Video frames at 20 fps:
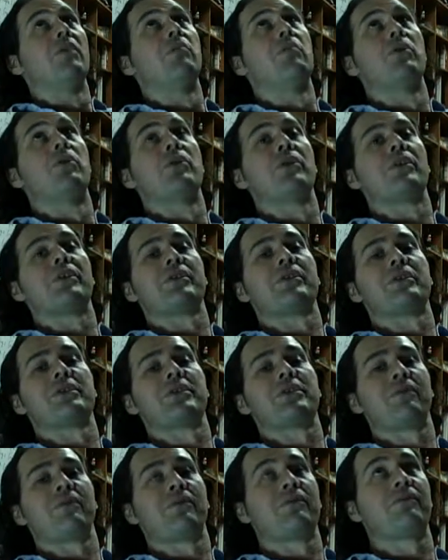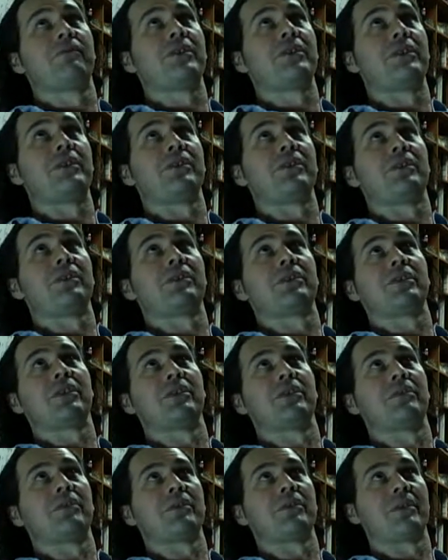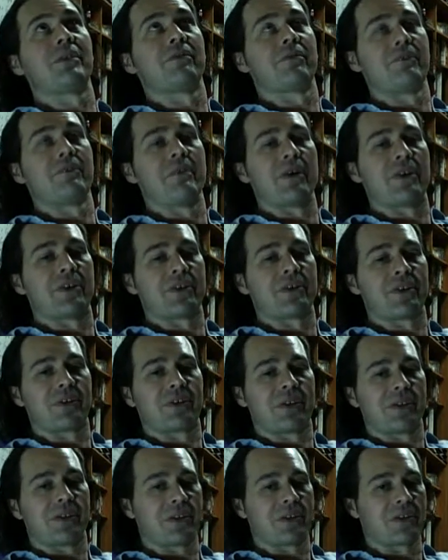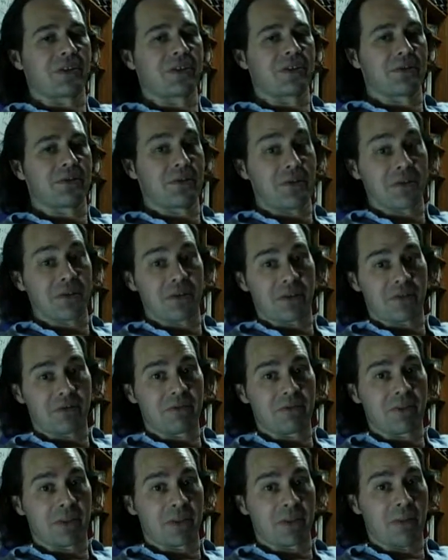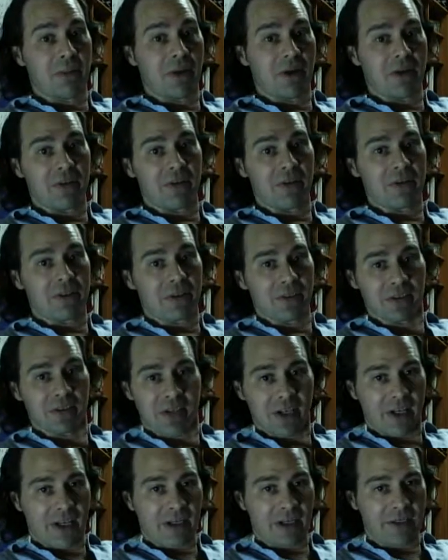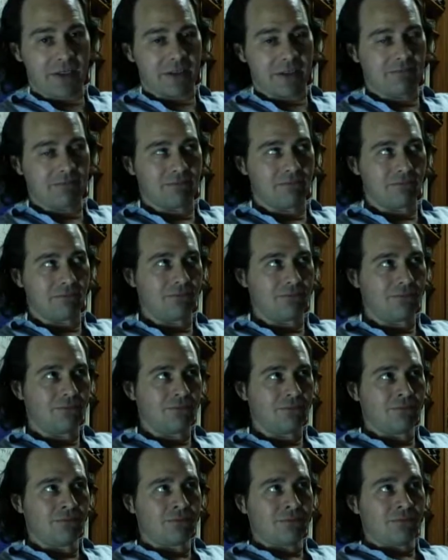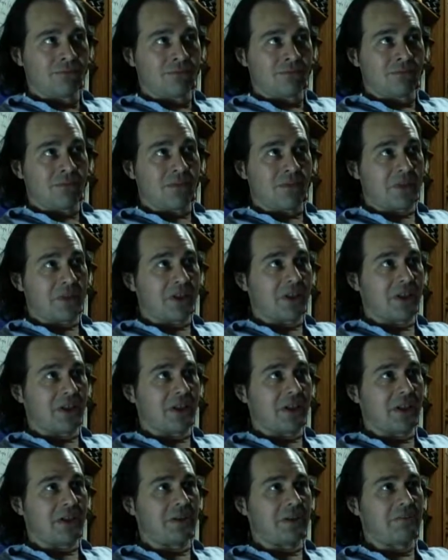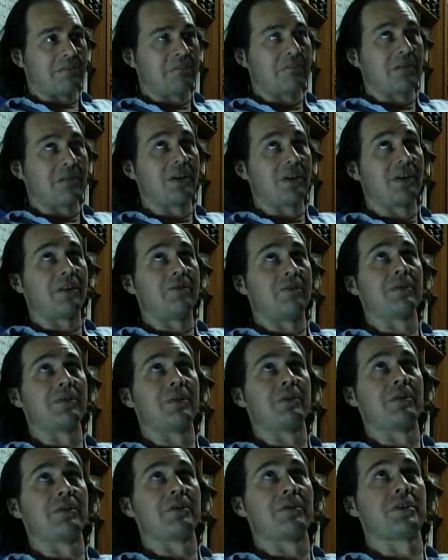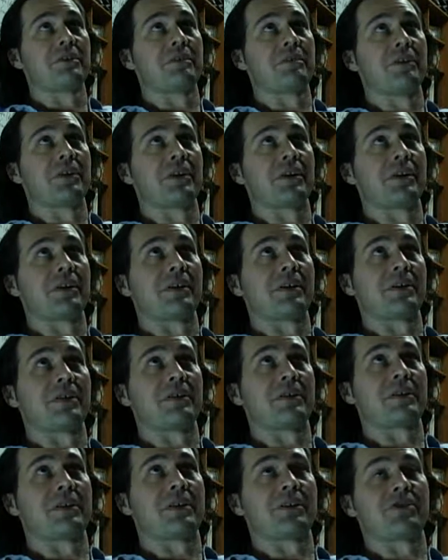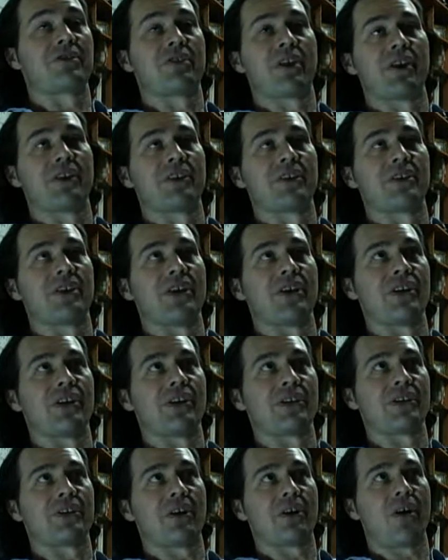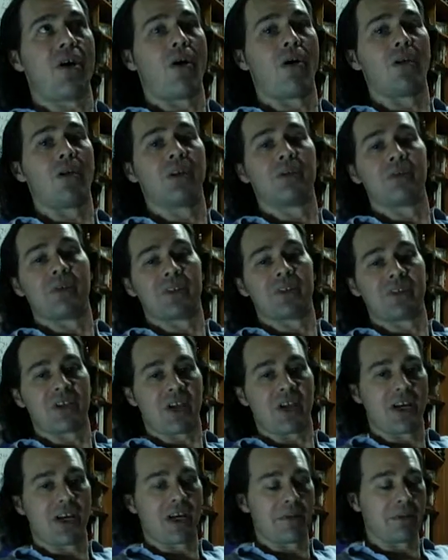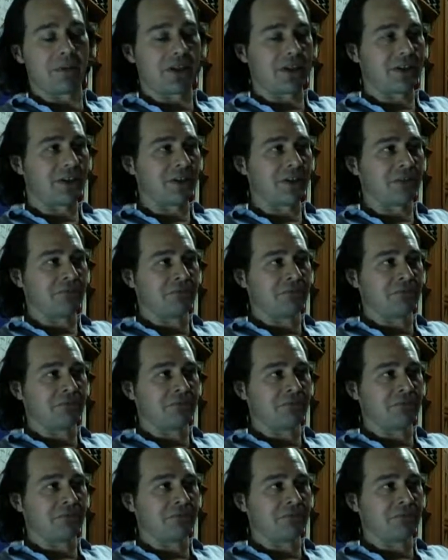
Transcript: boards filled with information that students don't really bother to look at. They get confused because they try to take it all at one time and